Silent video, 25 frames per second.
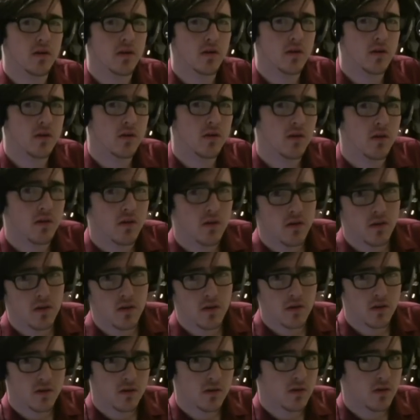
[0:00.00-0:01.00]

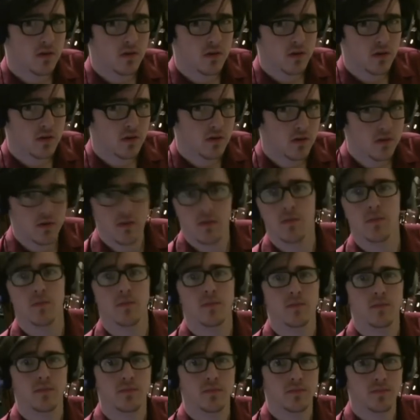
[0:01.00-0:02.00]

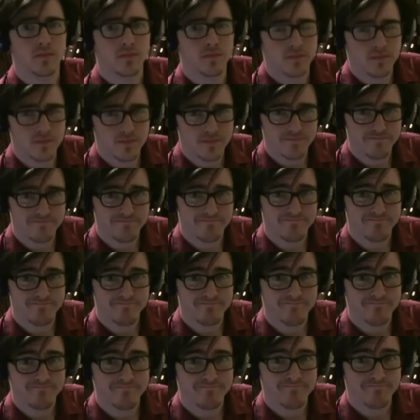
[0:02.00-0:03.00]

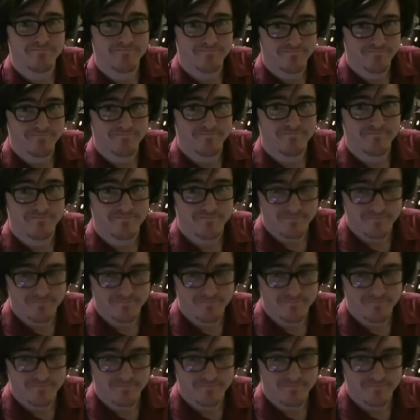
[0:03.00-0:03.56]
[no speech]